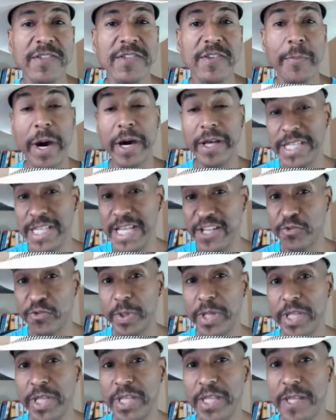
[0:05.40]
about
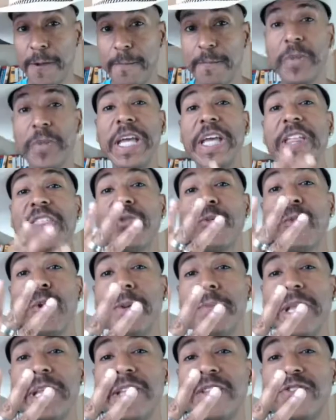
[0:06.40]
eXp in 3
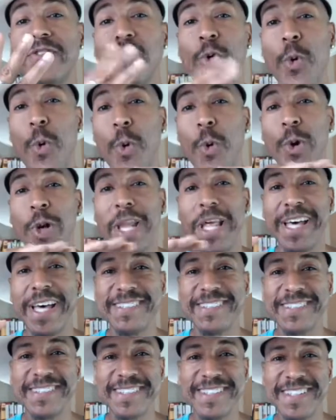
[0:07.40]
minutes or
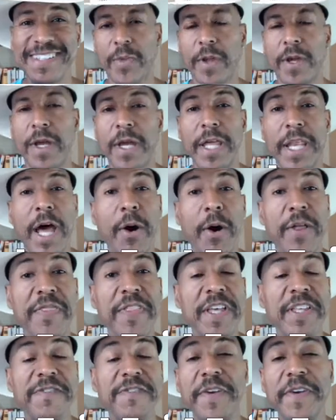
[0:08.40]
less. Now, in
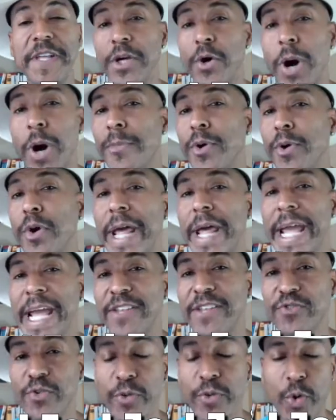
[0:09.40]
this video, I'm going to
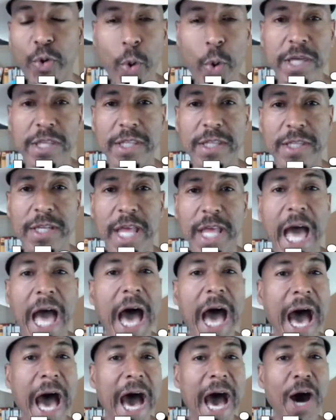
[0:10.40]
answer the question,
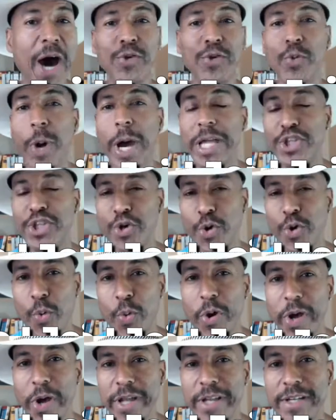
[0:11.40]
how do I
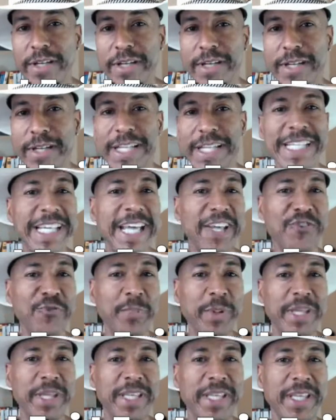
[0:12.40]
join
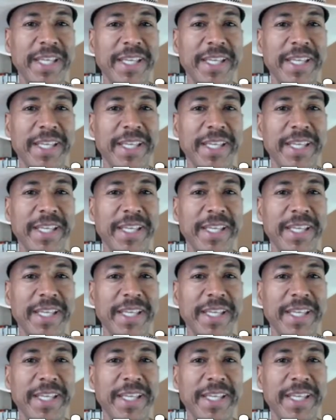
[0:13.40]
eXp?